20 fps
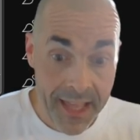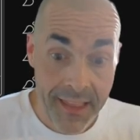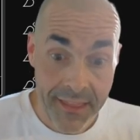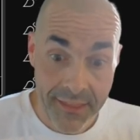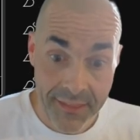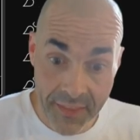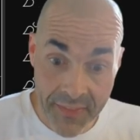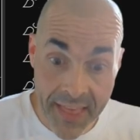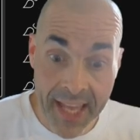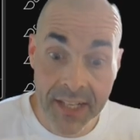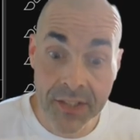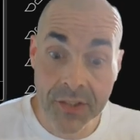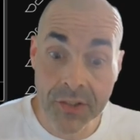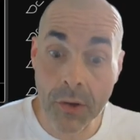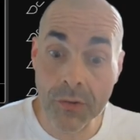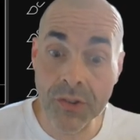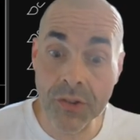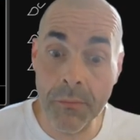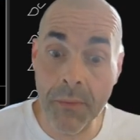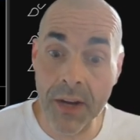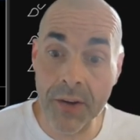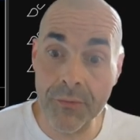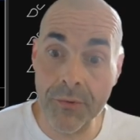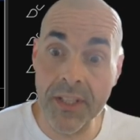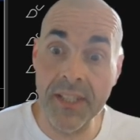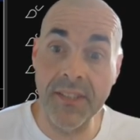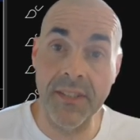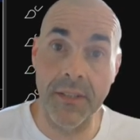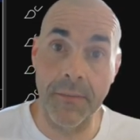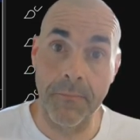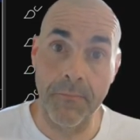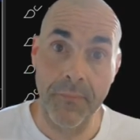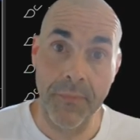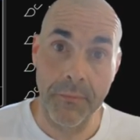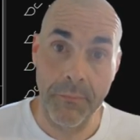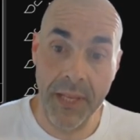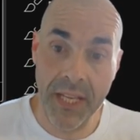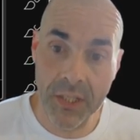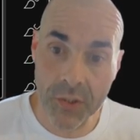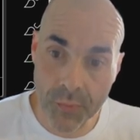then that is also my reason
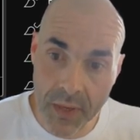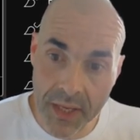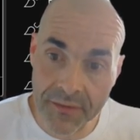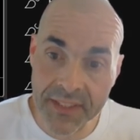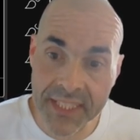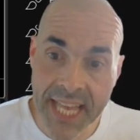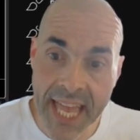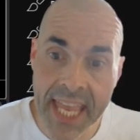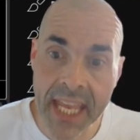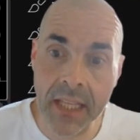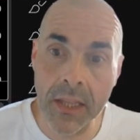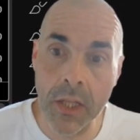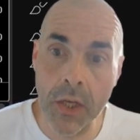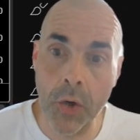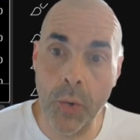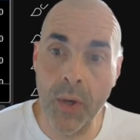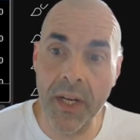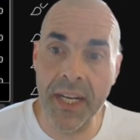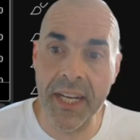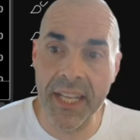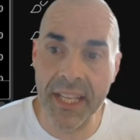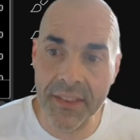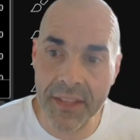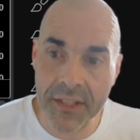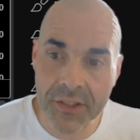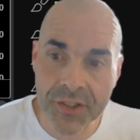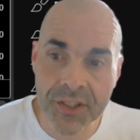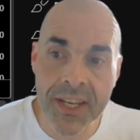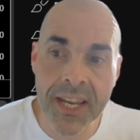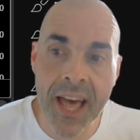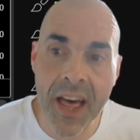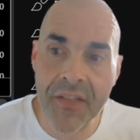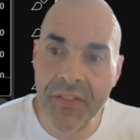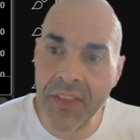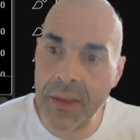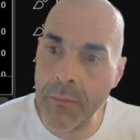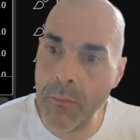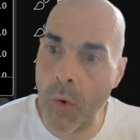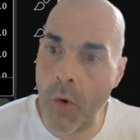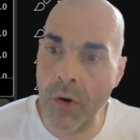because we have taken liquidity. There's
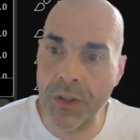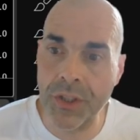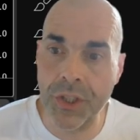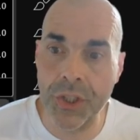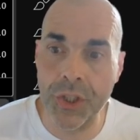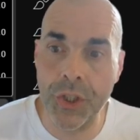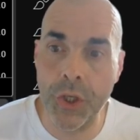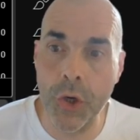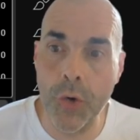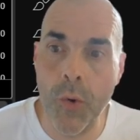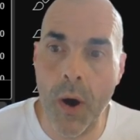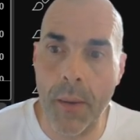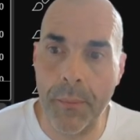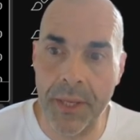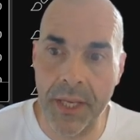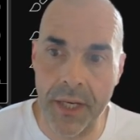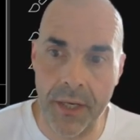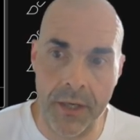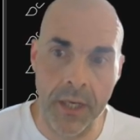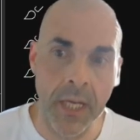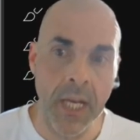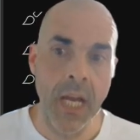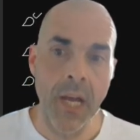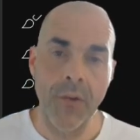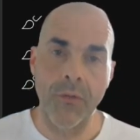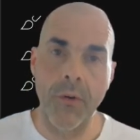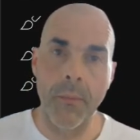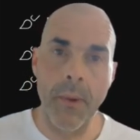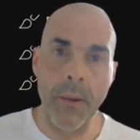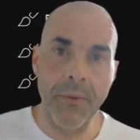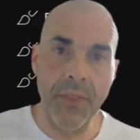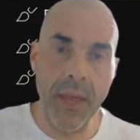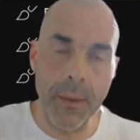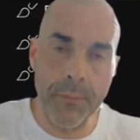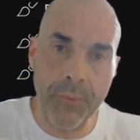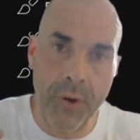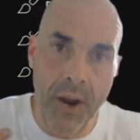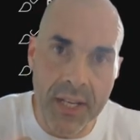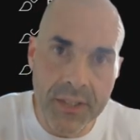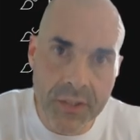nothing more to do up here. Remember that
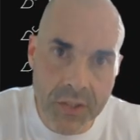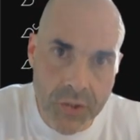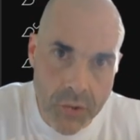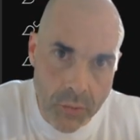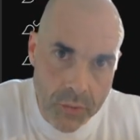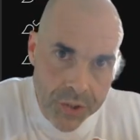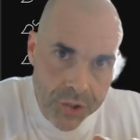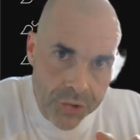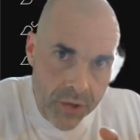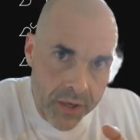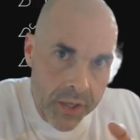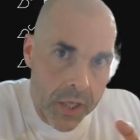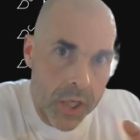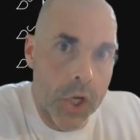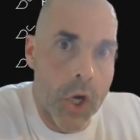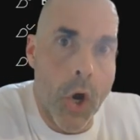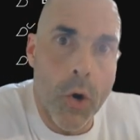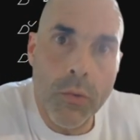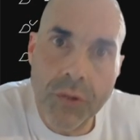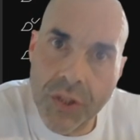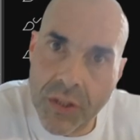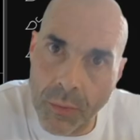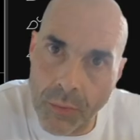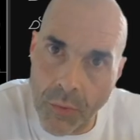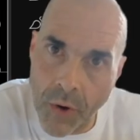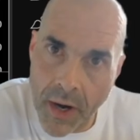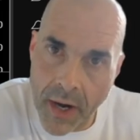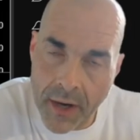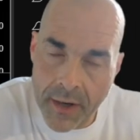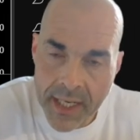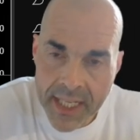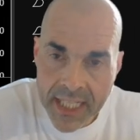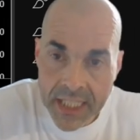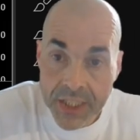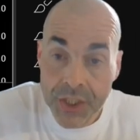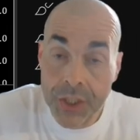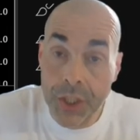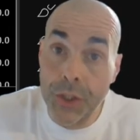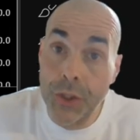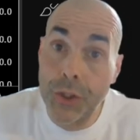price is always trying to go somewhere
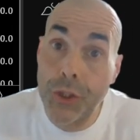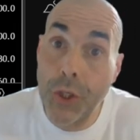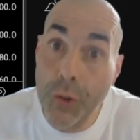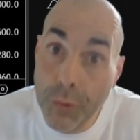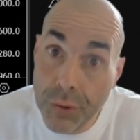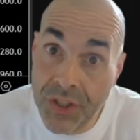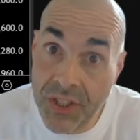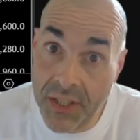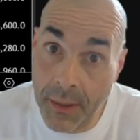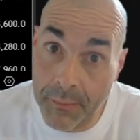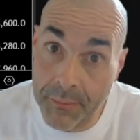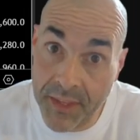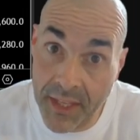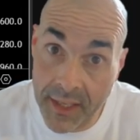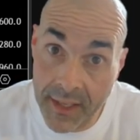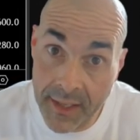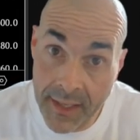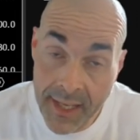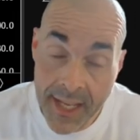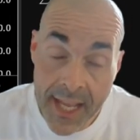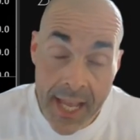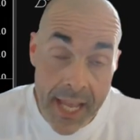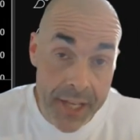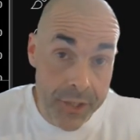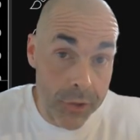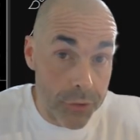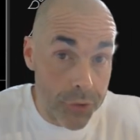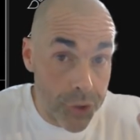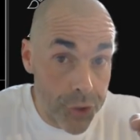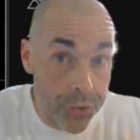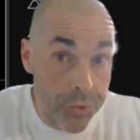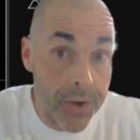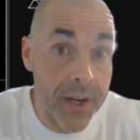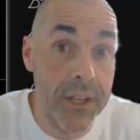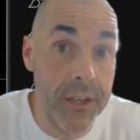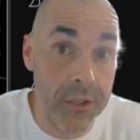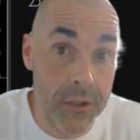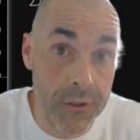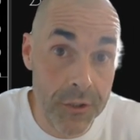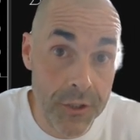to do something, and your
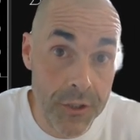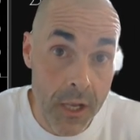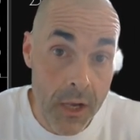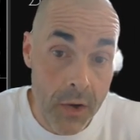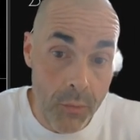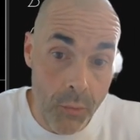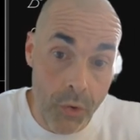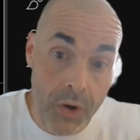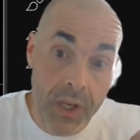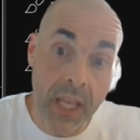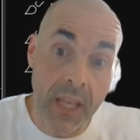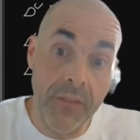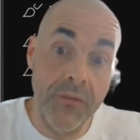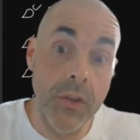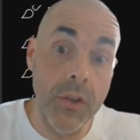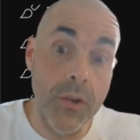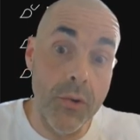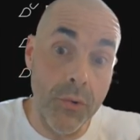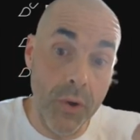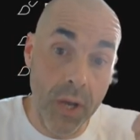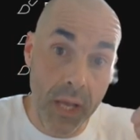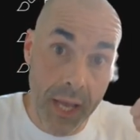triggers will give you